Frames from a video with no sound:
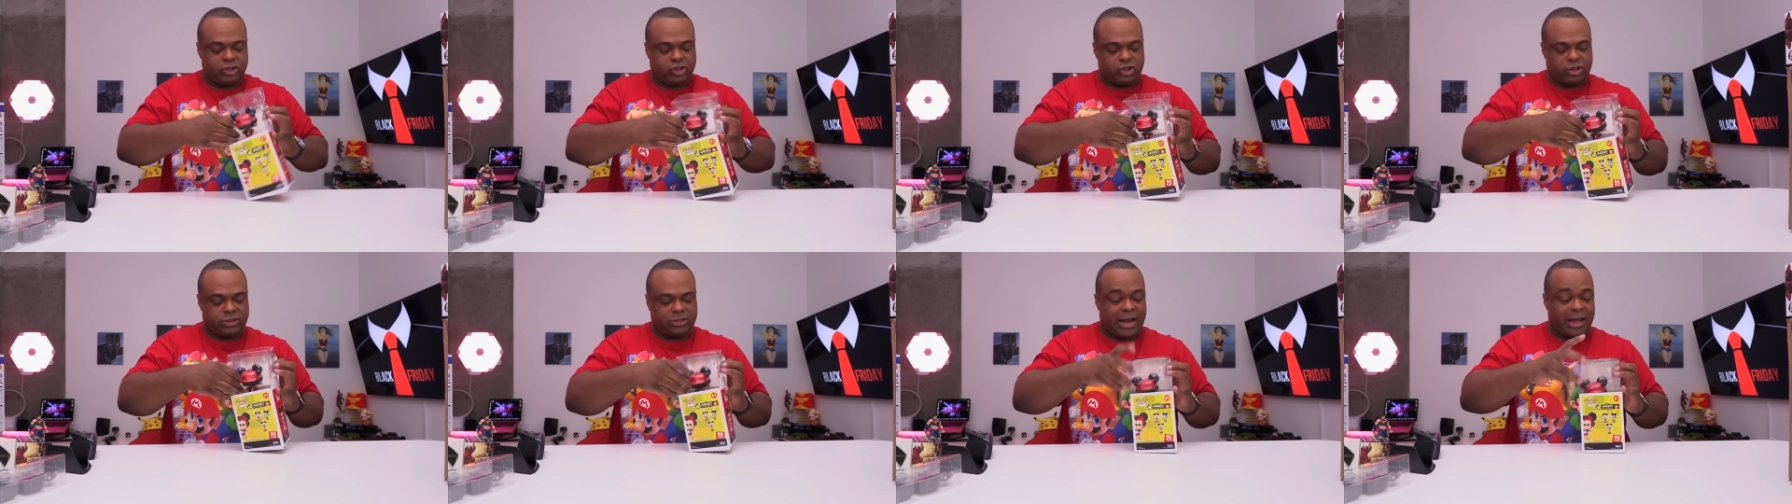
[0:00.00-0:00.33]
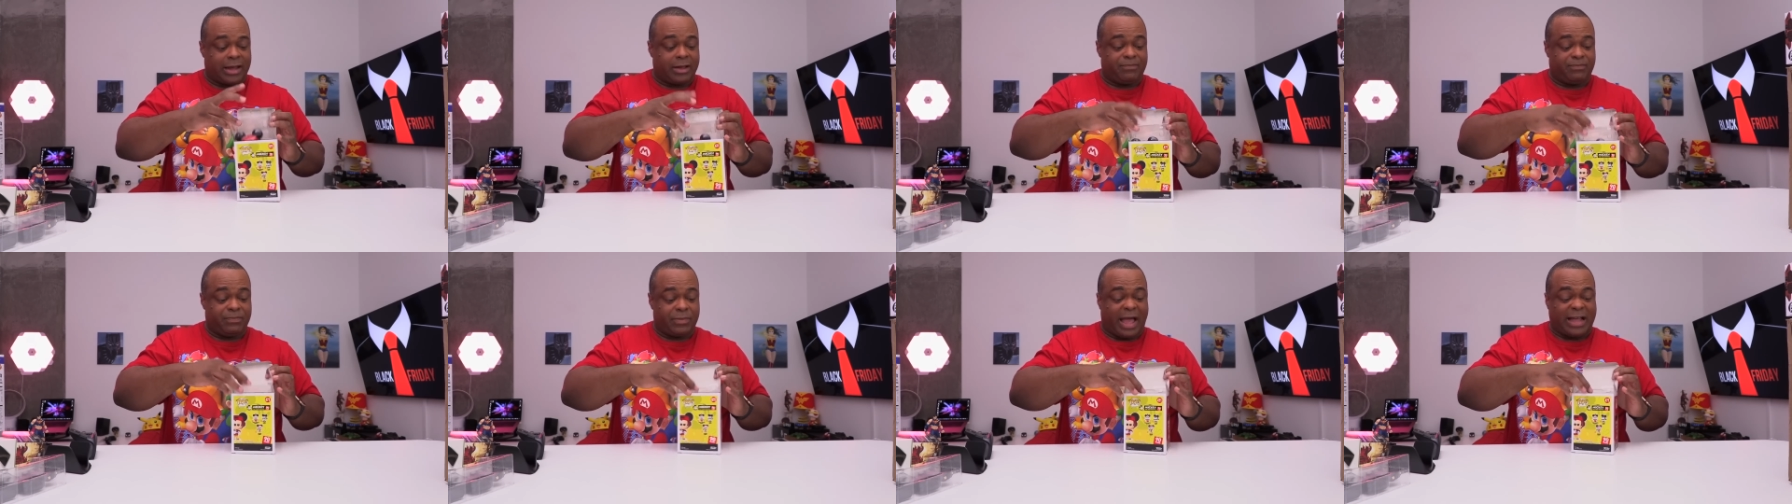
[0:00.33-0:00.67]
just like
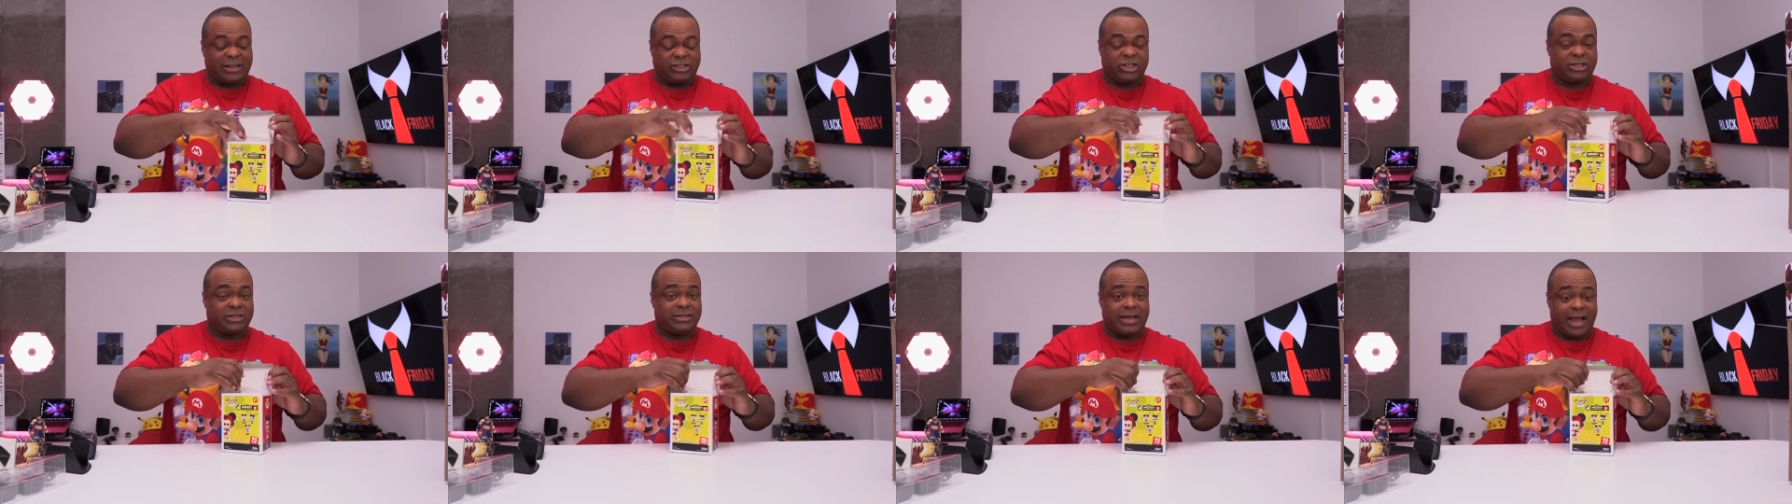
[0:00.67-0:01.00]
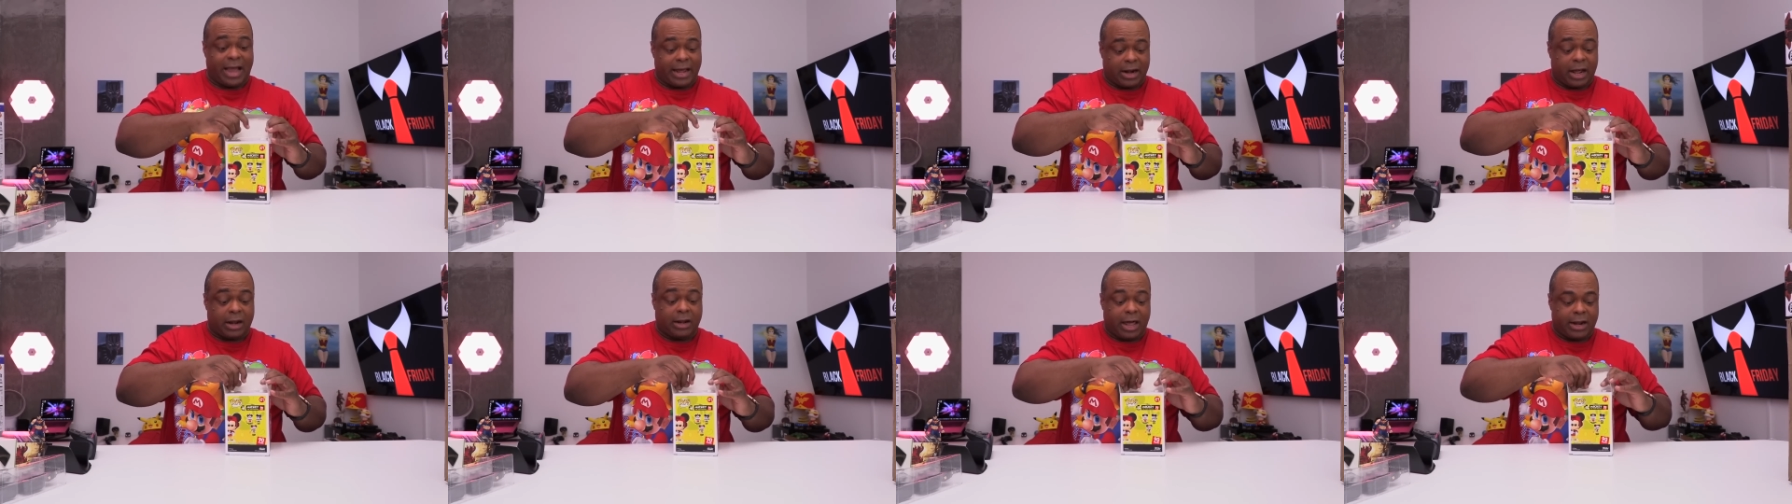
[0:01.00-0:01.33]
I just
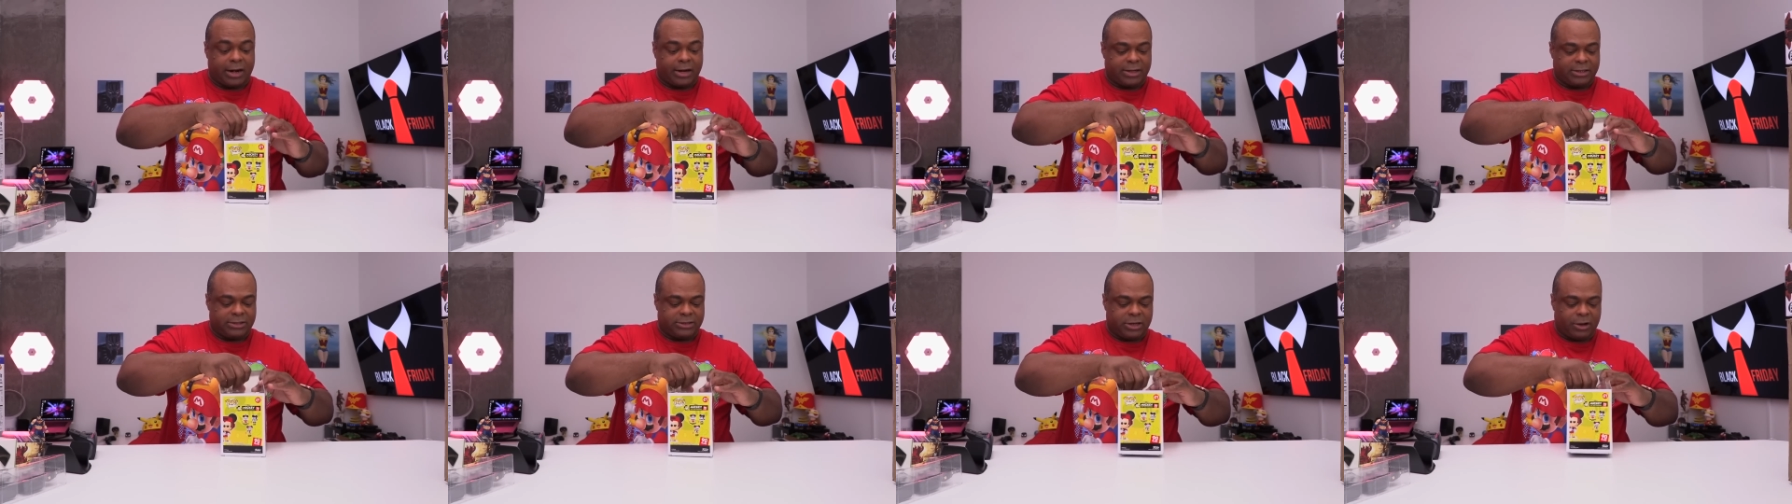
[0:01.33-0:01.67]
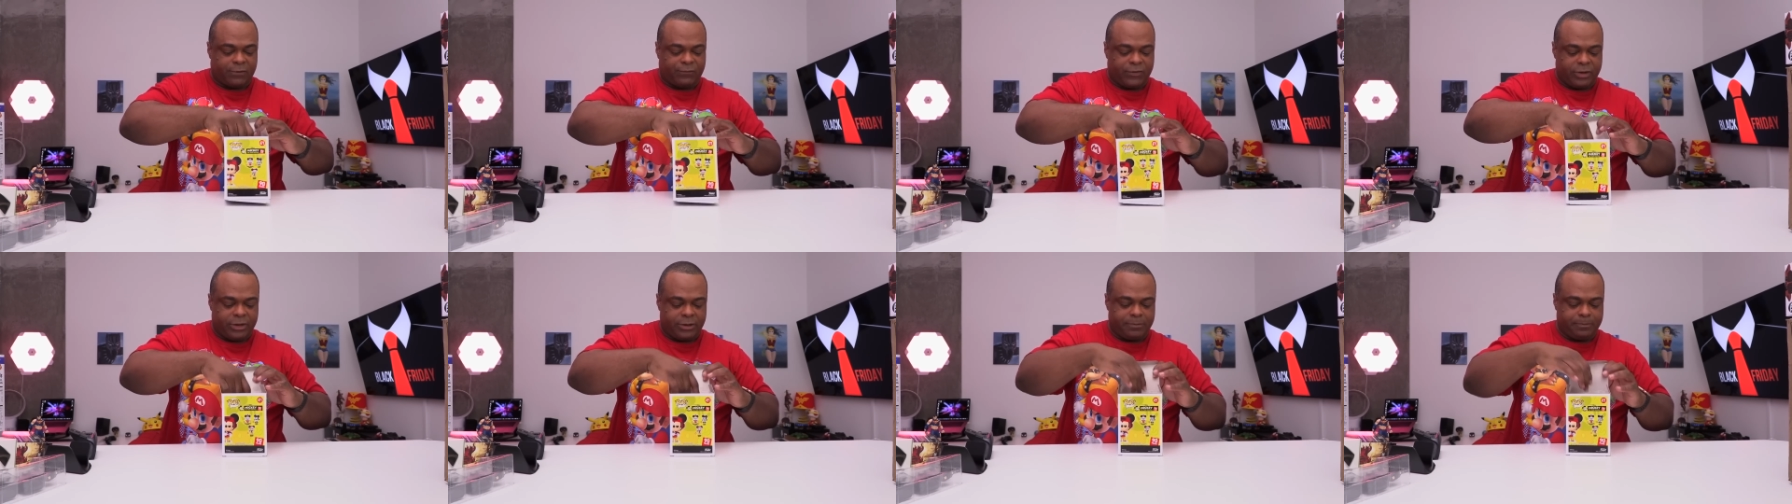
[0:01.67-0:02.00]
got a lot of this
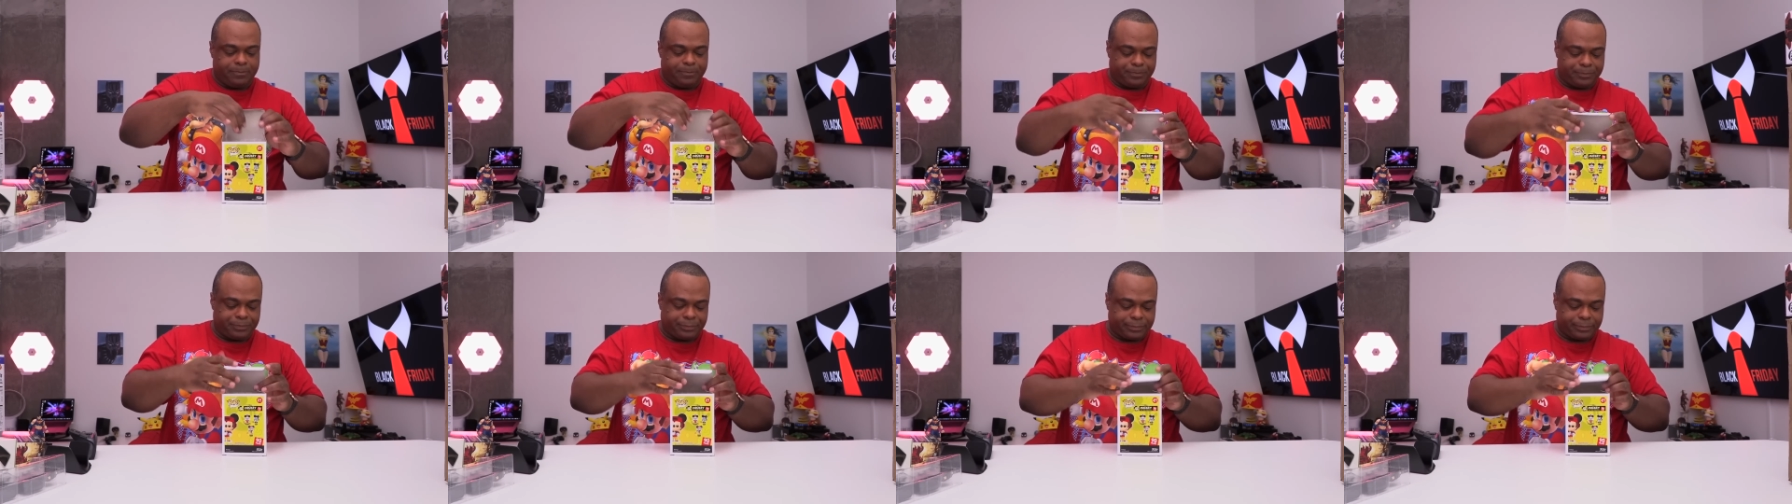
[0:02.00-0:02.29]
stuff in.